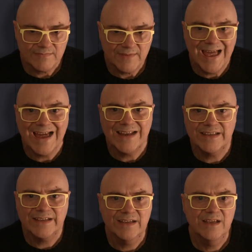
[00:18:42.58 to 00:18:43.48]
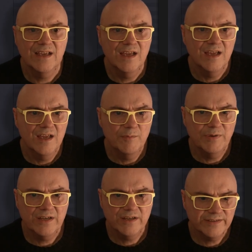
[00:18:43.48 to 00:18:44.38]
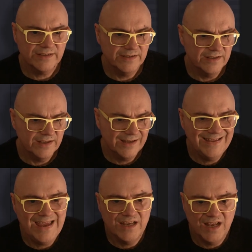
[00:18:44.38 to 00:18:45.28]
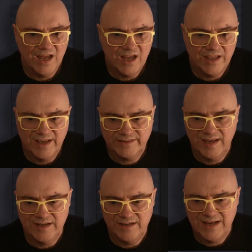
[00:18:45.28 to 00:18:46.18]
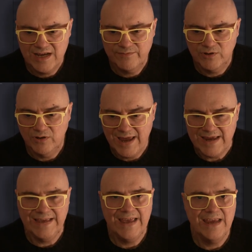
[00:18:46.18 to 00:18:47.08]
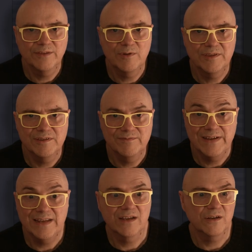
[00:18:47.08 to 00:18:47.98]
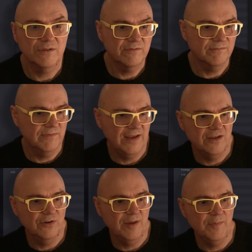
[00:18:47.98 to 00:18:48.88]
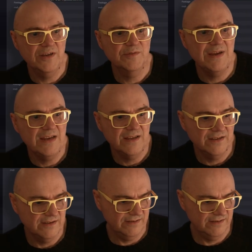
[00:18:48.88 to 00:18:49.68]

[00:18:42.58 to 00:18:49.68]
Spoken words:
And because, again, that's like, now you've got 8K's worth of video in your image media